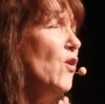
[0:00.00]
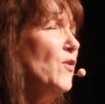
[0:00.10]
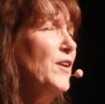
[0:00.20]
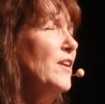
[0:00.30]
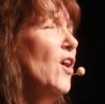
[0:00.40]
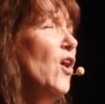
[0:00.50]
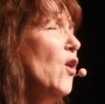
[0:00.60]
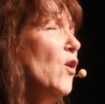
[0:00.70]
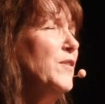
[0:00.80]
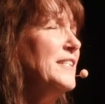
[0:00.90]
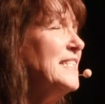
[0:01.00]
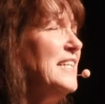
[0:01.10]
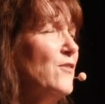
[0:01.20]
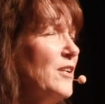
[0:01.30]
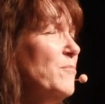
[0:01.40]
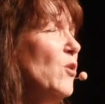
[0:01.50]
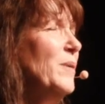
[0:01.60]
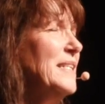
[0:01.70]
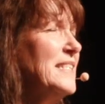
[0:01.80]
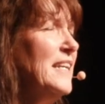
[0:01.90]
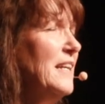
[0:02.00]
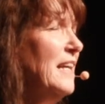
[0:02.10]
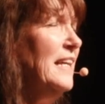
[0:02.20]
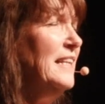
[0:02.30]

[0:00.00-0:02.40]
all the secret moments, the